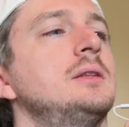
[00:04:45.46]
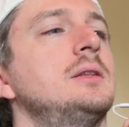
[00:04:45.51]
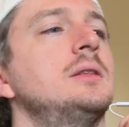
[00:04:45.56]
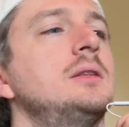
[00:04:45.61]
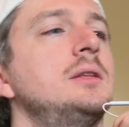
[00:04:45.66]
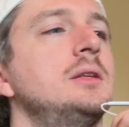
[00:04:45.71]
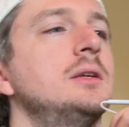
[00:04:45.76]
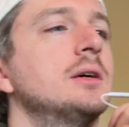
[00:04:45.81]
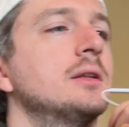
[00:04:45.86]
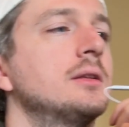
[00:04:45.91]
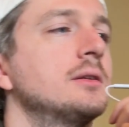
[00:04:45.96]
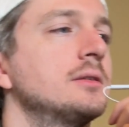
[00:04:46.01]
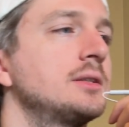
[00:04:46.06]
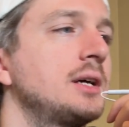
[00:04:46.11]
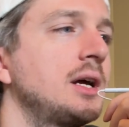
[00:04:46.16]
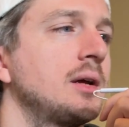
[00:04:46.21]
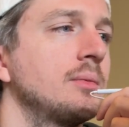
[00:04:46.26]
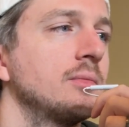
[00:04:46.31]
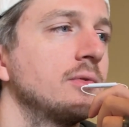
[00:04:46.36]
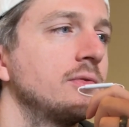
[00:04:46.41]
The other
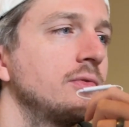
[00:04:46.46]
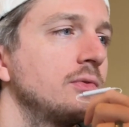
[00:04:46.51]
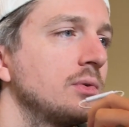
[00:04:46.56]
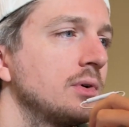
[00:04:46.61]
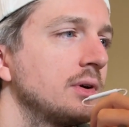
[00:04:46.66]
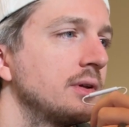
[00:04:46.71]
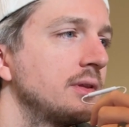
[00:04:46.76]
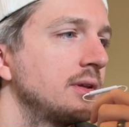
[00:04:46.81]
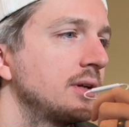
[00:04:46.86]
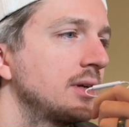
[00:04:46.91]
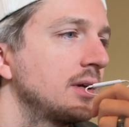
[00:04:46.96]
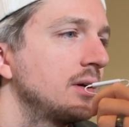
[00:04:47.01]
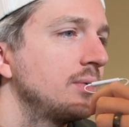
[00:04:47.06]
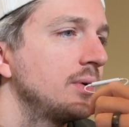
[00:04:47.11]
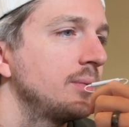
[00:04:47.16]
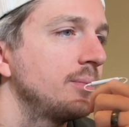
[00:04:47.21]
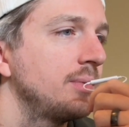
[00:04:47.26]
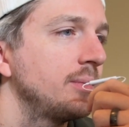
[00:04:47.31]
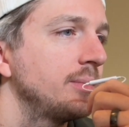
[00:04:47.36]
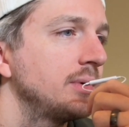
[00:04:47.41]
time before, I think I
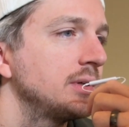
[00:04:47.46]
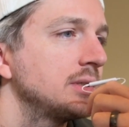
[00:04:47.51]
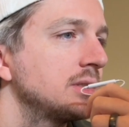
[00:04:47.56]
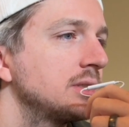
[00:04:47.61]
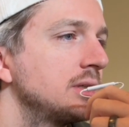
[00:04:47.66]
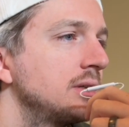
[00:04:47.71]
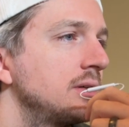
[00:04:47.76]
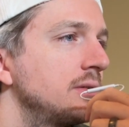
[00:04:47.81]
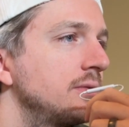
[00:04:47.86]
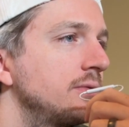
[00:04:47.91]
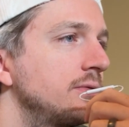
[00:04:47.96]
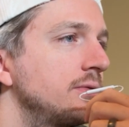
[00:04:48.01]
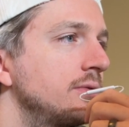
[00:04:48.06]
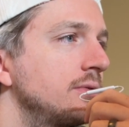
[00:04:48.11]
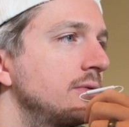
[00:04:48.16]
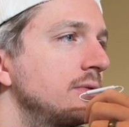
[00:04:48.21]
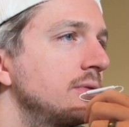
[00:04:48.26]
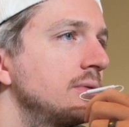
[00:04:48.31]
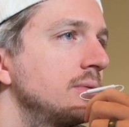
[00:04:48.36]
went by myself,